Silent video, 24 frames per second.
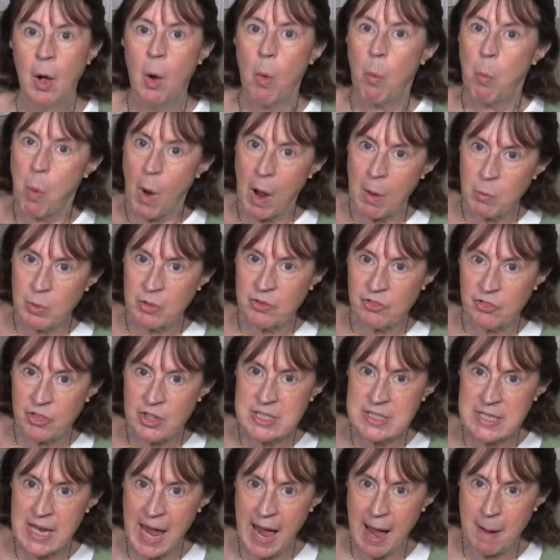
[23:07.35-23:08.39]
What was the
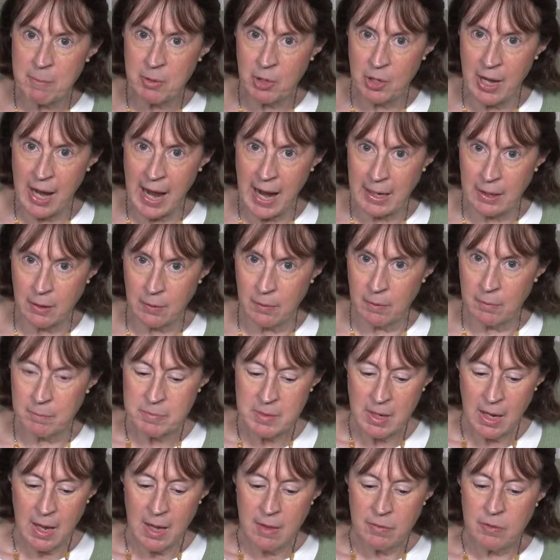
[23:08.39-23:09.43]
tabernacle?
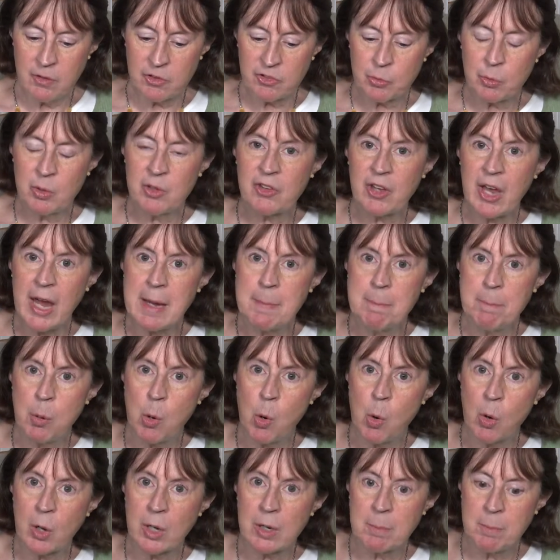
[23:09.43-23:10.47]
This was a
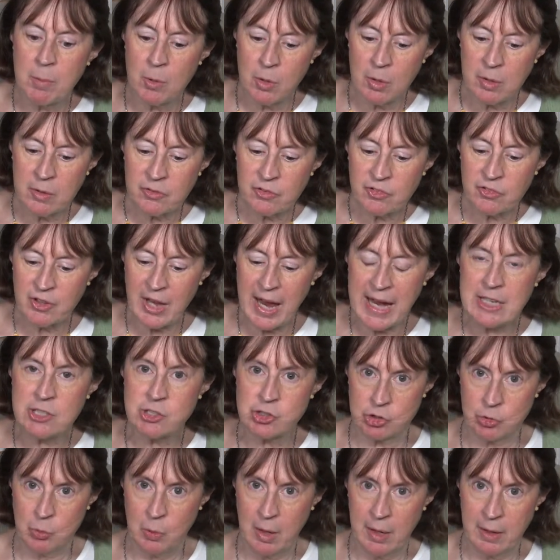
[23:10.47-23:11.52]
portable
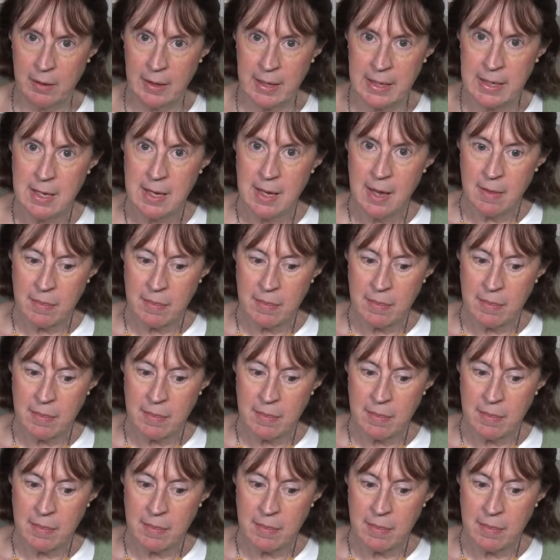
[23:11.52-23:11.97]
sanctuary